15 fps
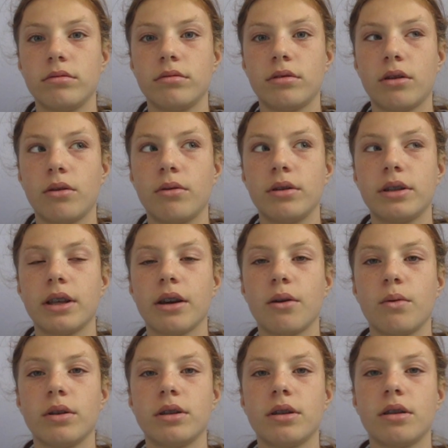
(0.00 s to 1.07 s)
So it's
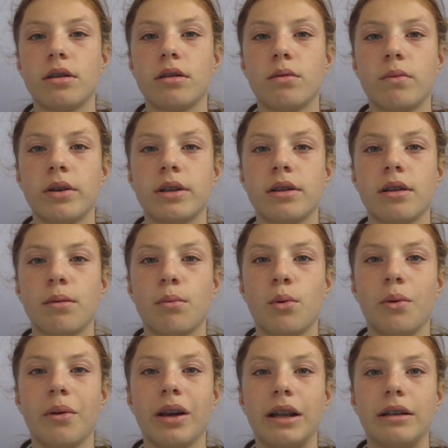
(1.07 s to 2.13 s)
like, what's, what's the
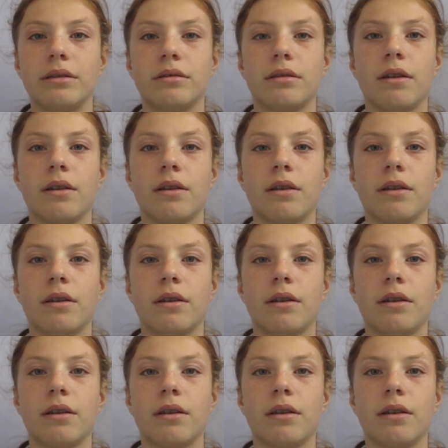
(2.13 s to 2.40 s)
point